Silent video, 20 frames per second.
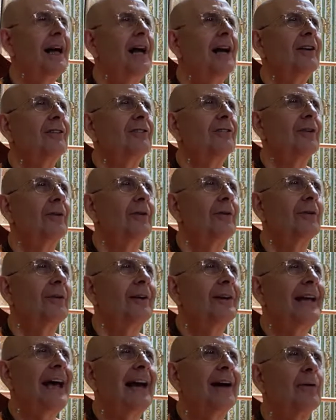So the
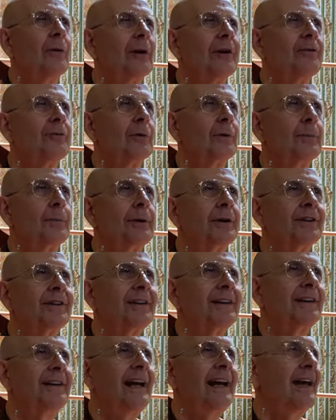dacoits were put to
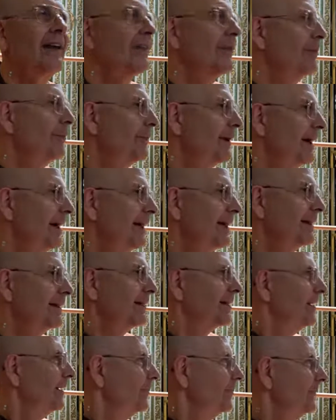death by
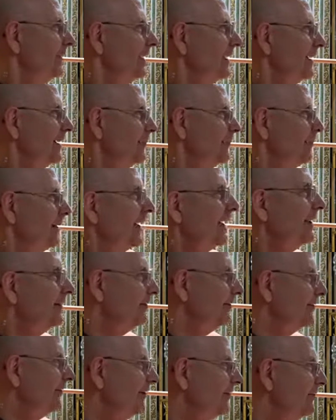being
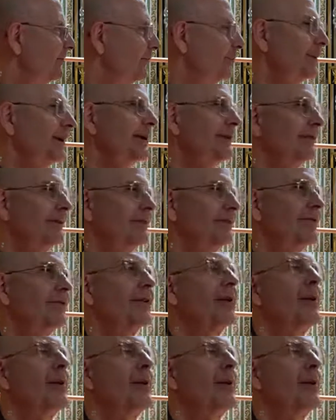impaled on spears,